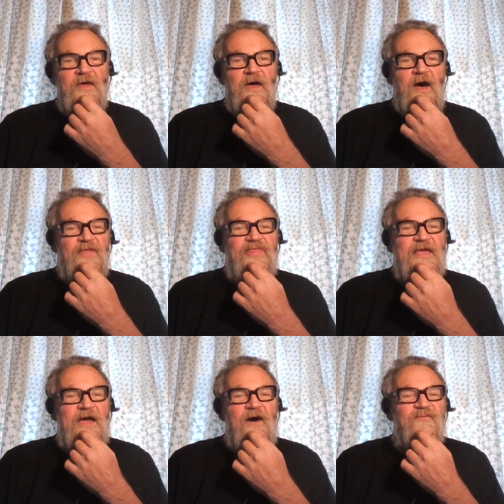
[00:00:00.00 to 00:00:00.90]
I
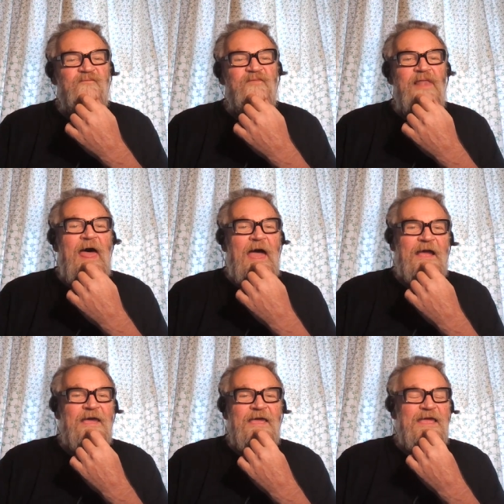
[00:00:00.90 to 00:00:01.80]
think a
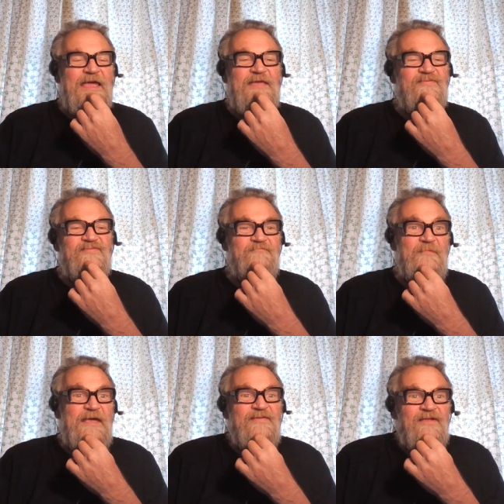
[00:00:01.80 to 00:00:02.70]
flack is,
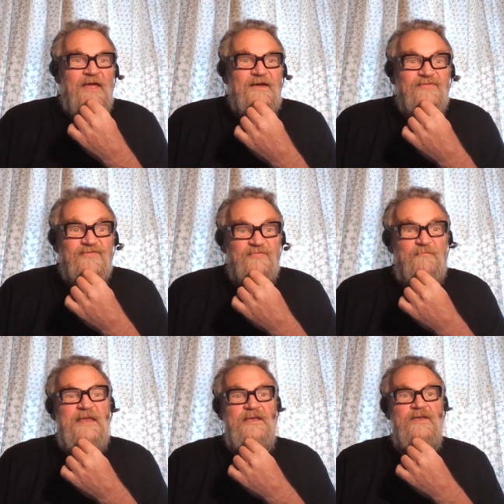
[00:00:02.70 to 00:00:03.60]
is like a
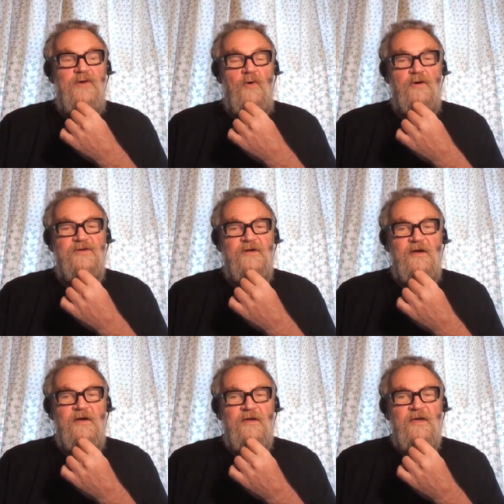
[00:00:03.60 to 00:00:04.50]
spin doctor.
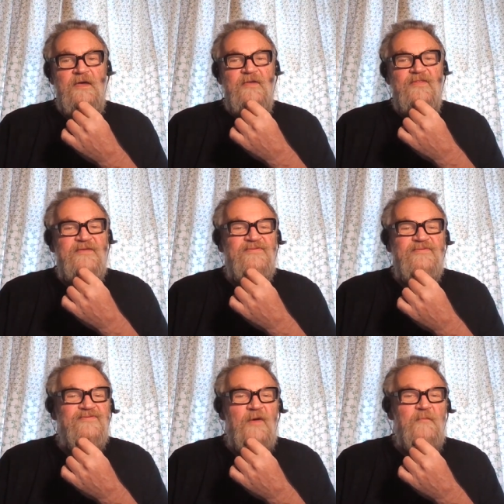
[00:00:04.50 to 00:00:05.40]
This
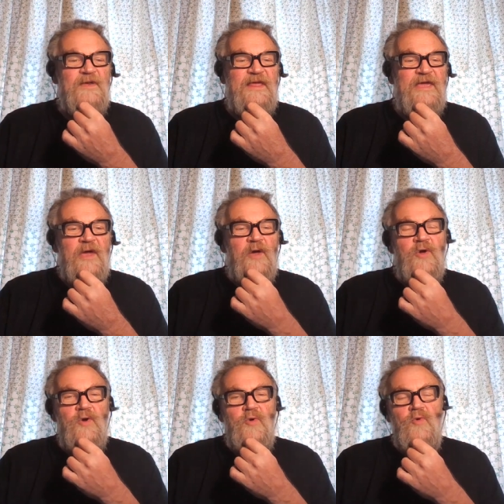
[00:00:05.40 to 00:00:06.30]
is somebody
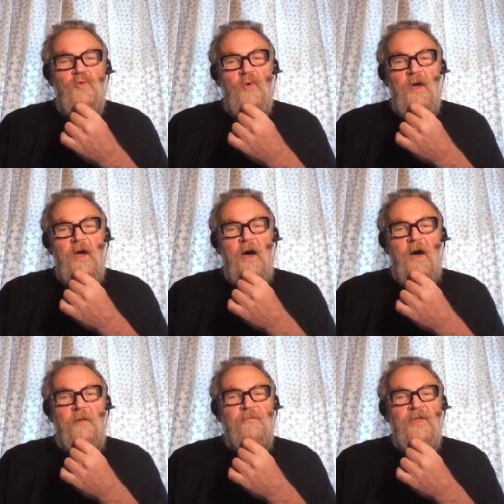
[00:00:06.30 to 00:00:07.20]
who
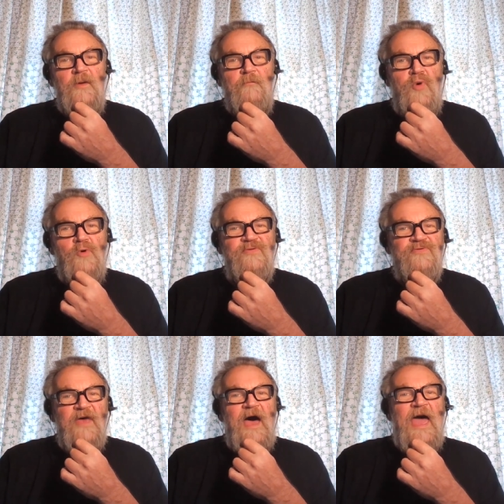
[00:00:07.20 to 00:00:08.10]
um,
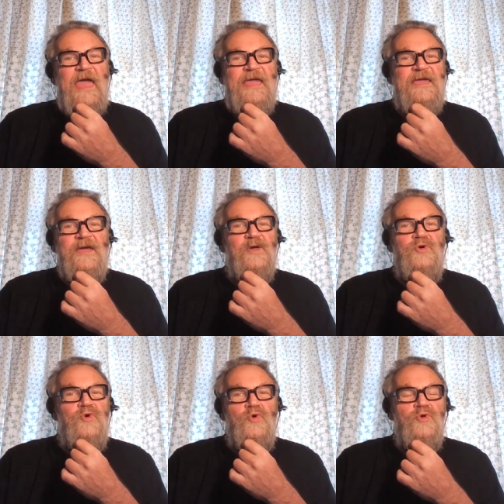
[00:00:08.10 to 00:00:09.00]
puts a
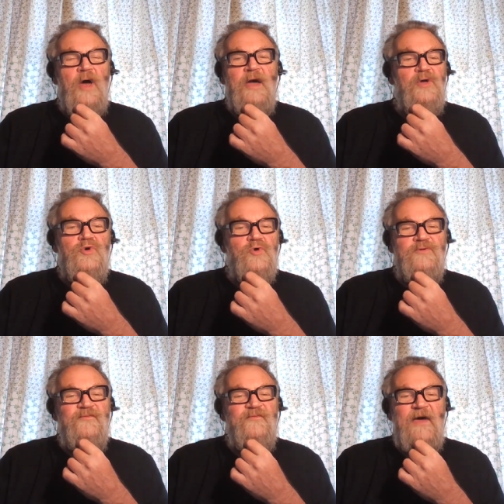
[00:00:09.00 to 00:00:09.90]
good a
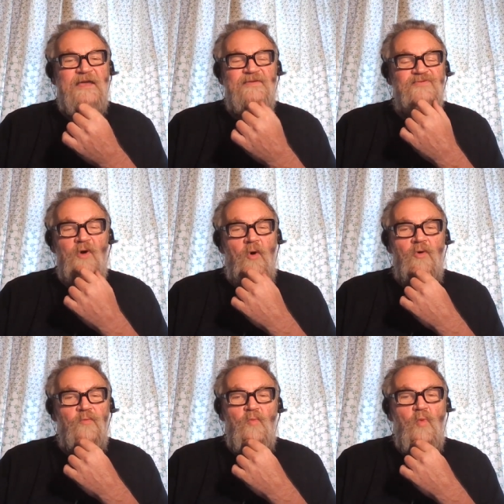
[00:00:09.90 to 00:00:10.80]
good face on